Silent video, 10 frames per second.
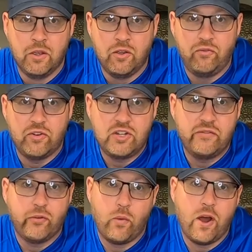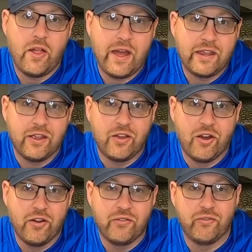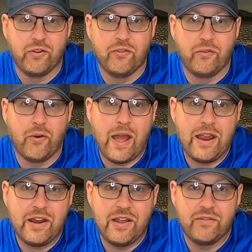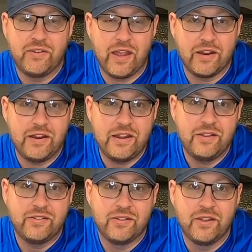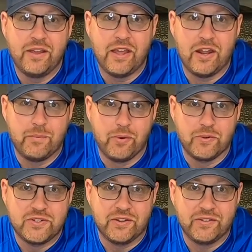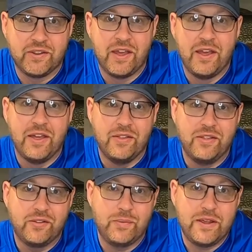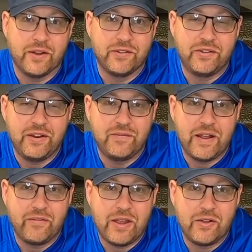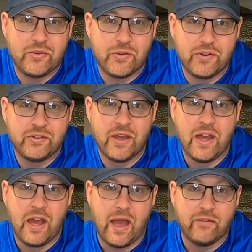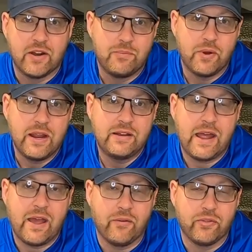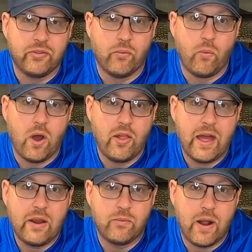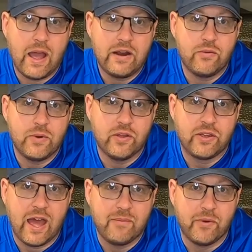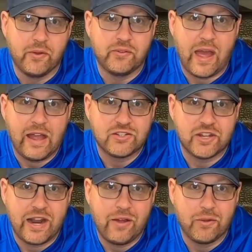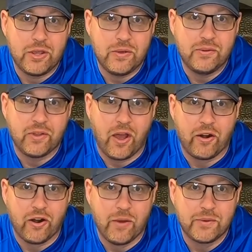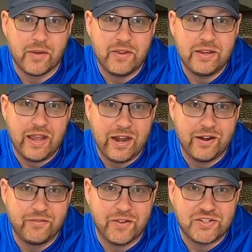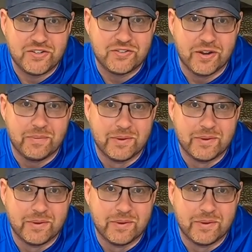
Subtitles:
Fishing for walleye can call for a variety of techniques and approaches. This week on Scene Family Outdoors, I'm going to break down the walleye rod and reel combos Ashley and I will use on our upcoming Canada fishing trip.